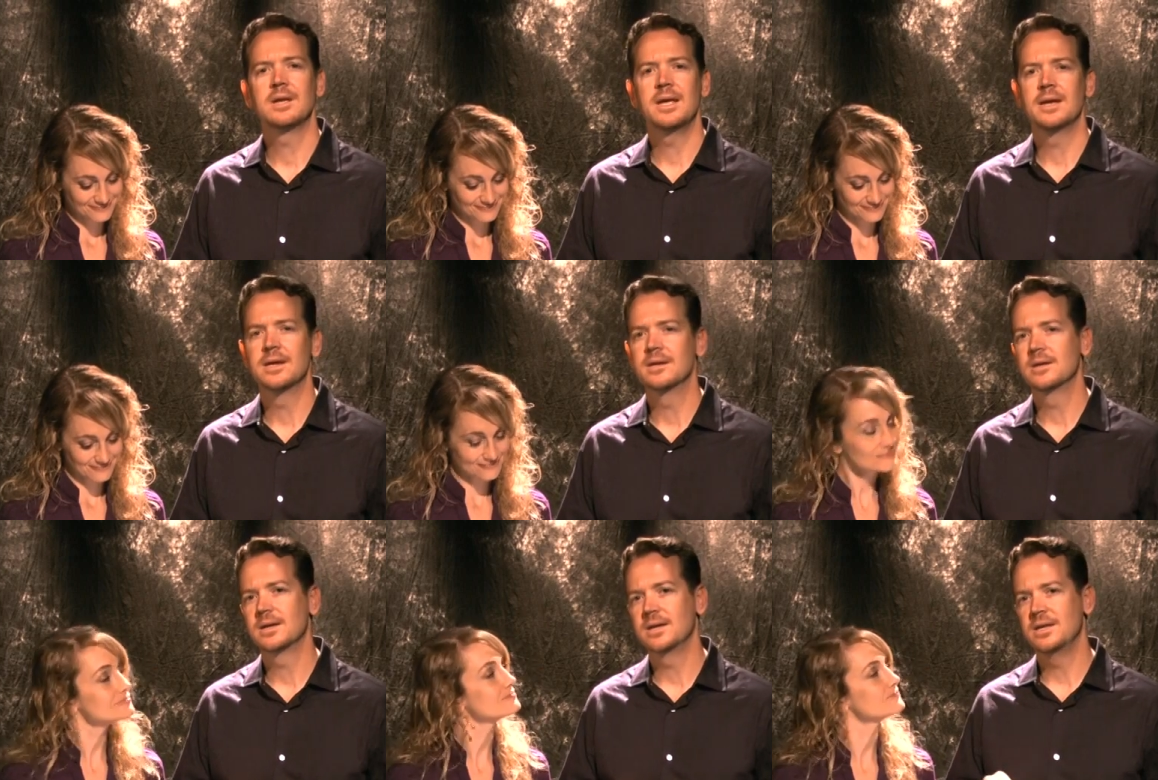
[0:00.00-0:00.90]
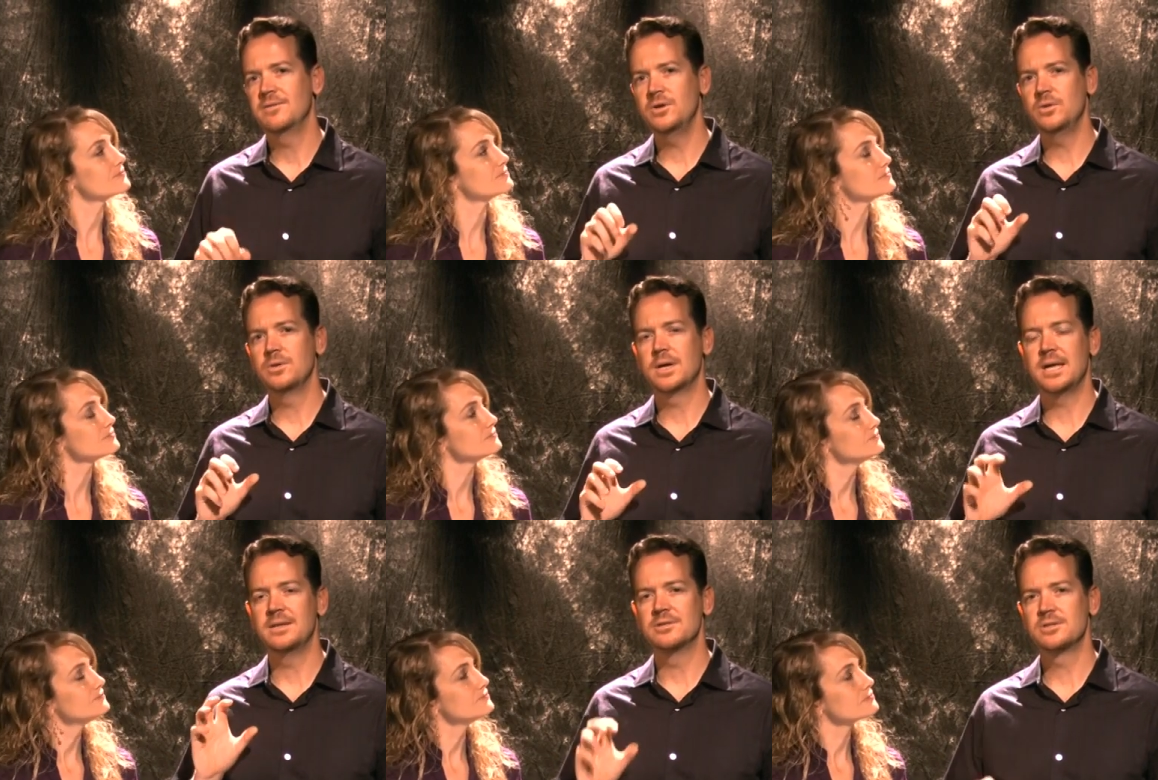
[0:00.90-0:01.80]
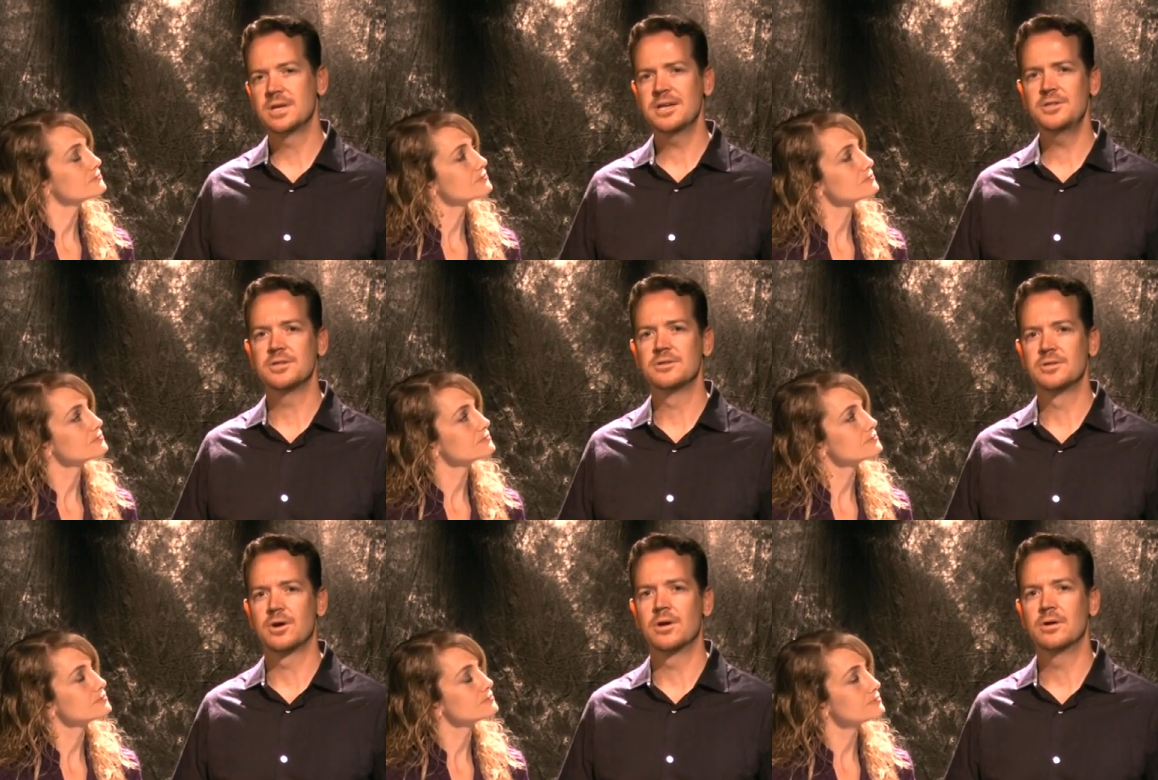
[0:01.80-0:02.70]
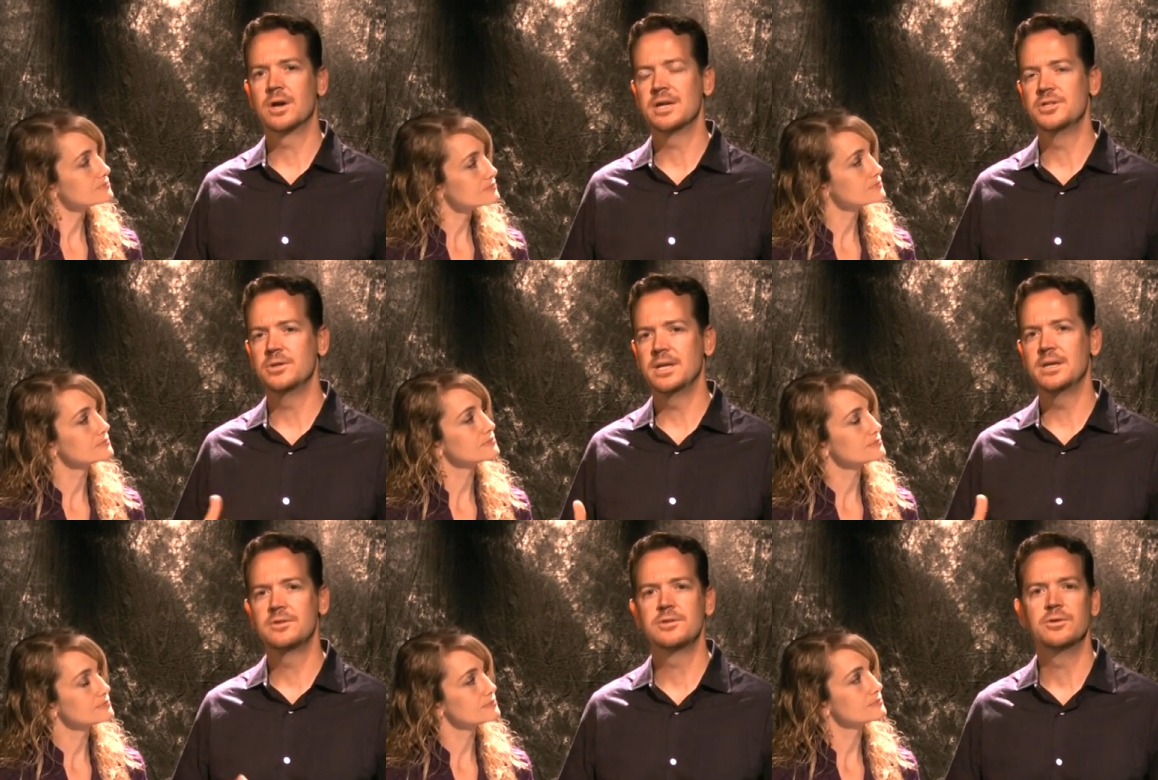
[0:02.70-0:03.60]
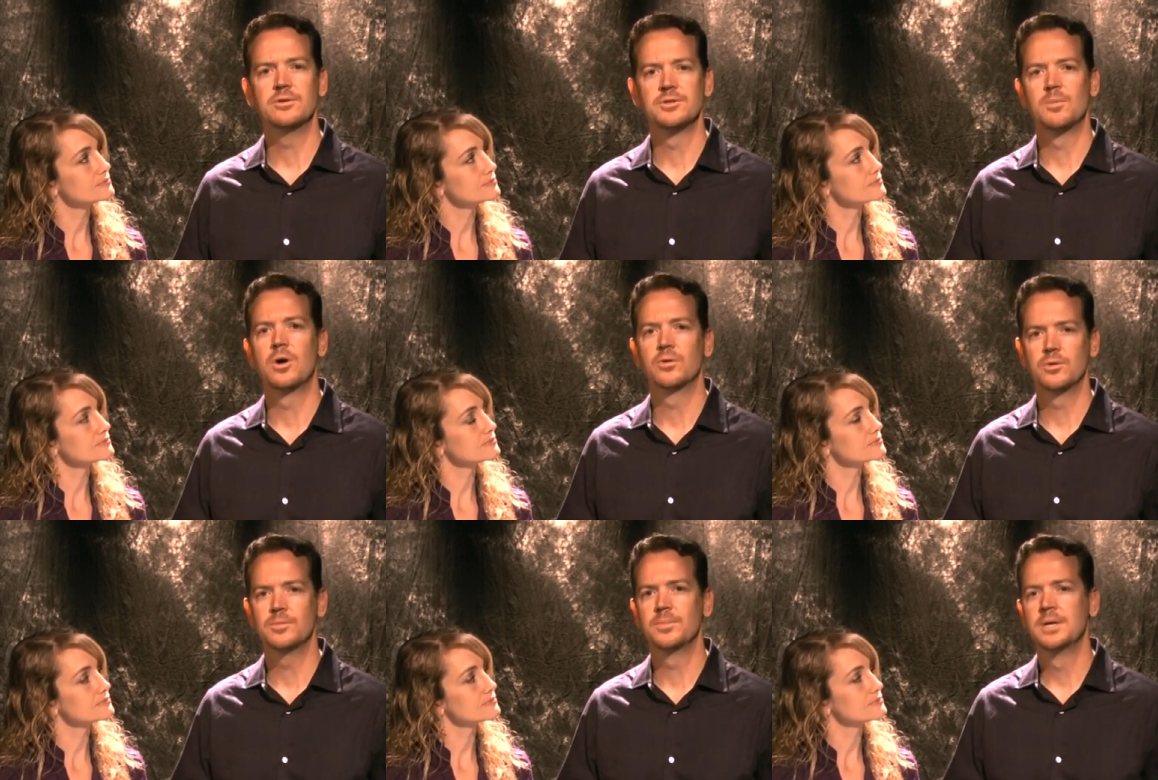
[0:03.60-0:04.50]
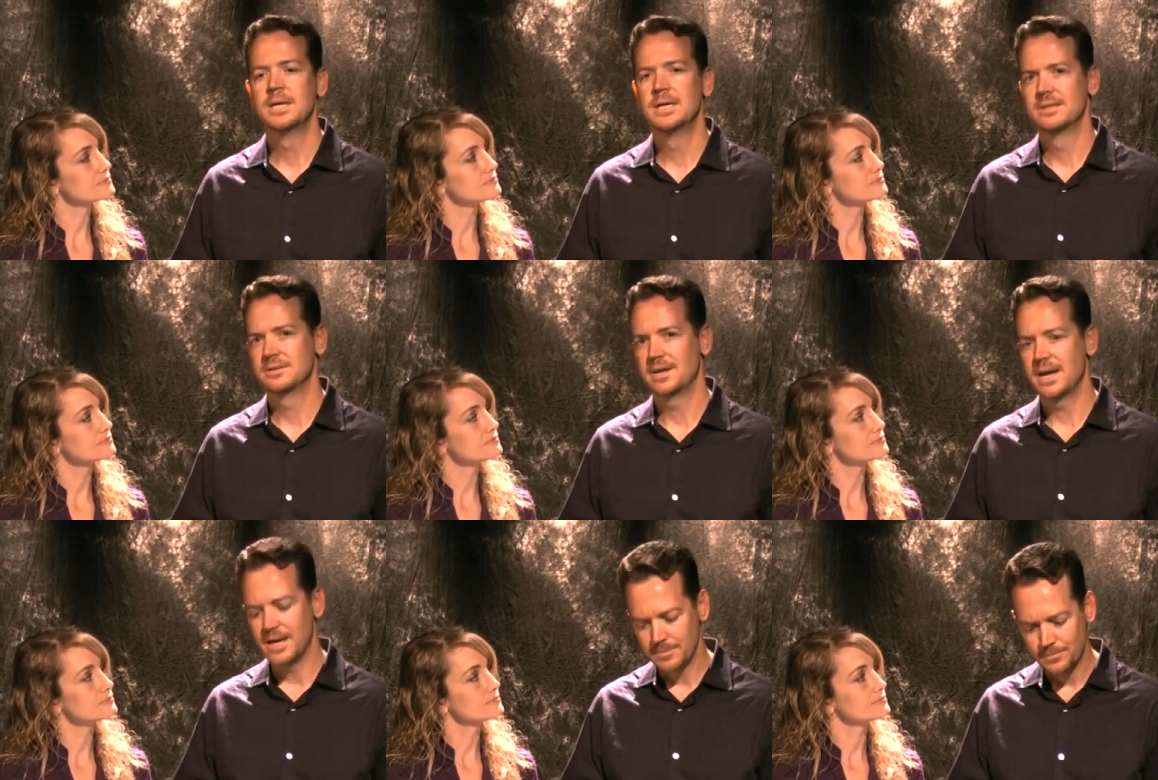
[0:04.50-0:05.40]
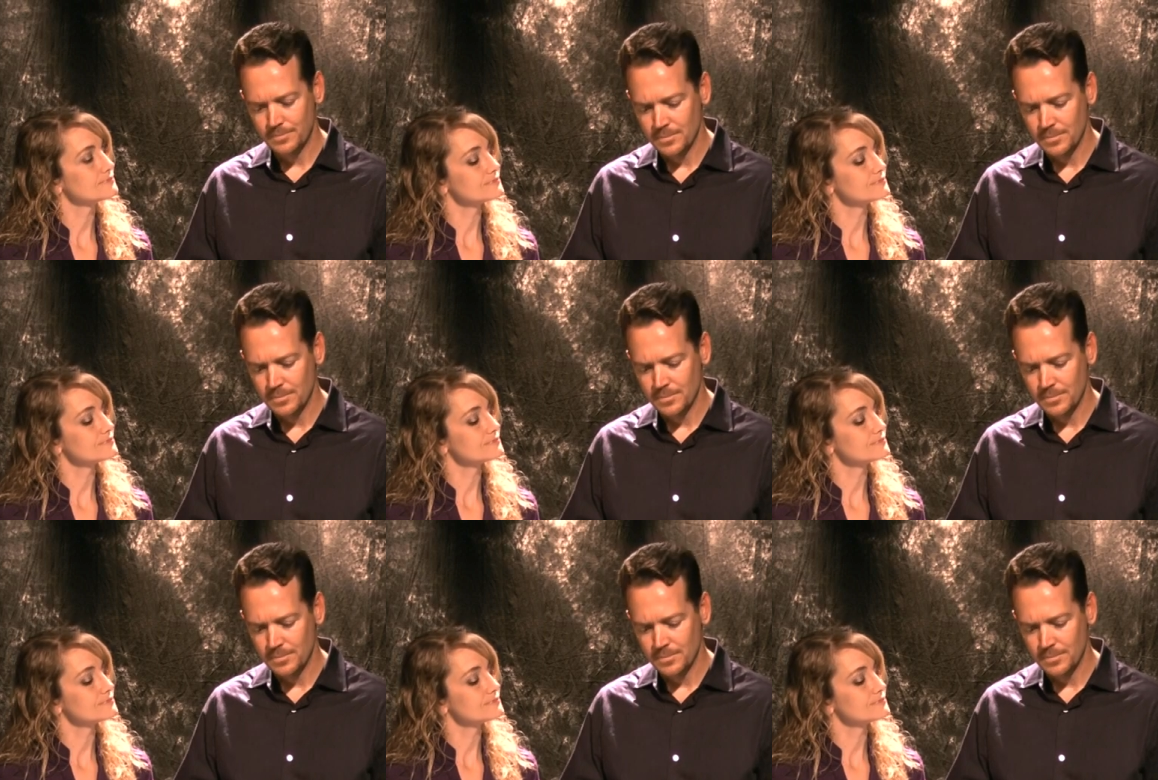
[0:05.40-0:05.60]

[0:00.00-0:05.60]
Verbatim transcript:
Speaker 1: and give you a discussion starter as you get into your small group today.